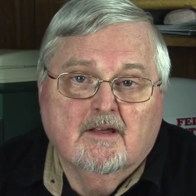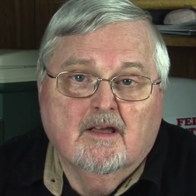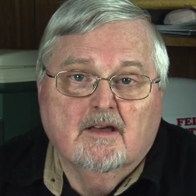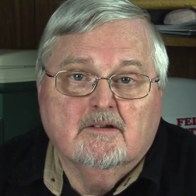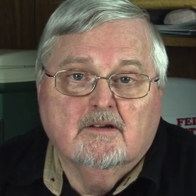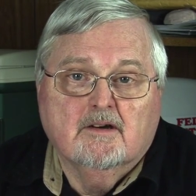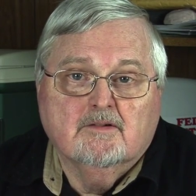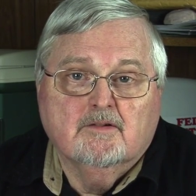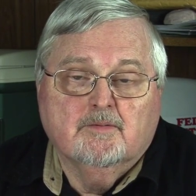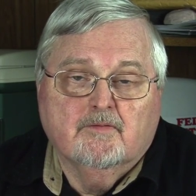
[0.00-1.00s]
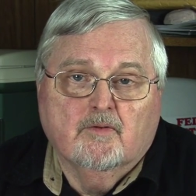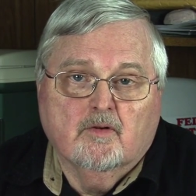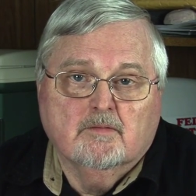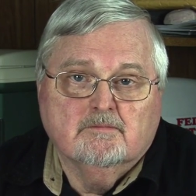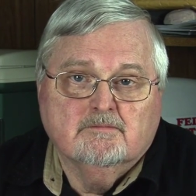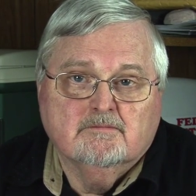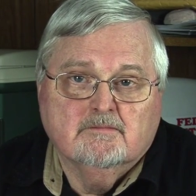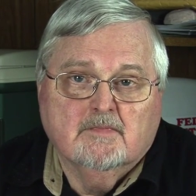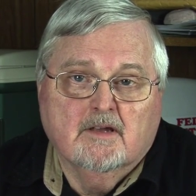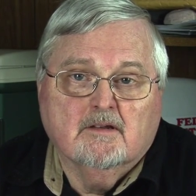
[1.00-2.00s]
and underperform,
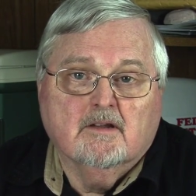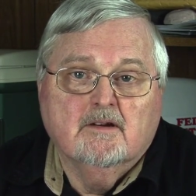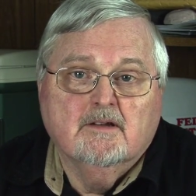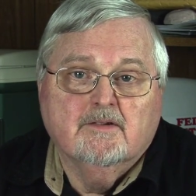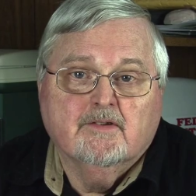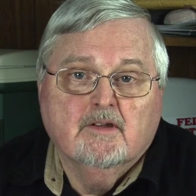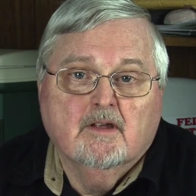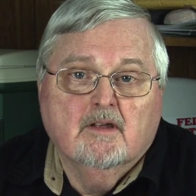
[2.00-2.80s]
and clarinets